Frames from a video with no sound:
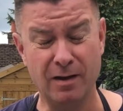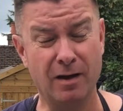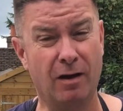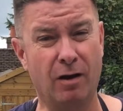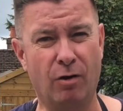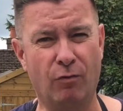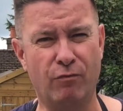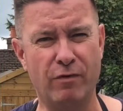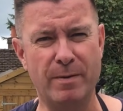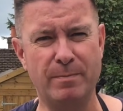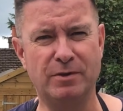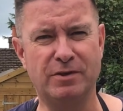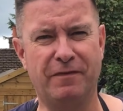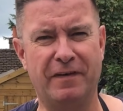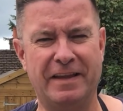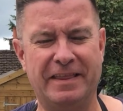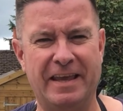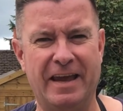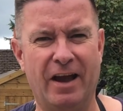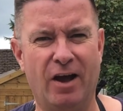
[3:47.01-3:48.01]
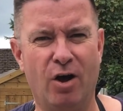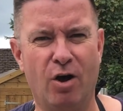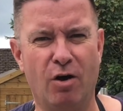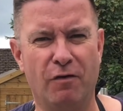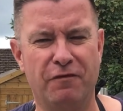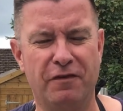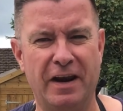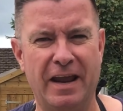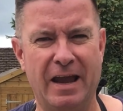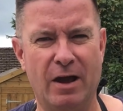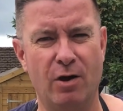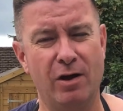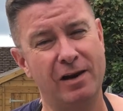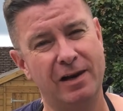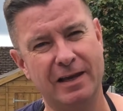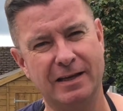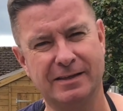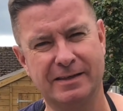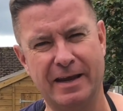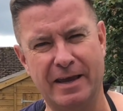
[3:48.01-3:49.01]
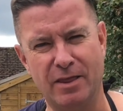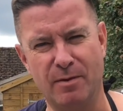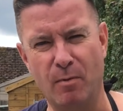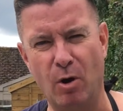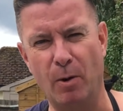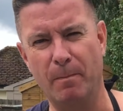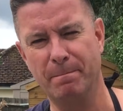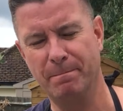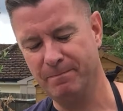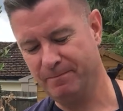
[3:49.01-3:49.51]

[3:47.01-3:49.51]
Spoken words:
Our ribs have had their half an hour. Let's get them on.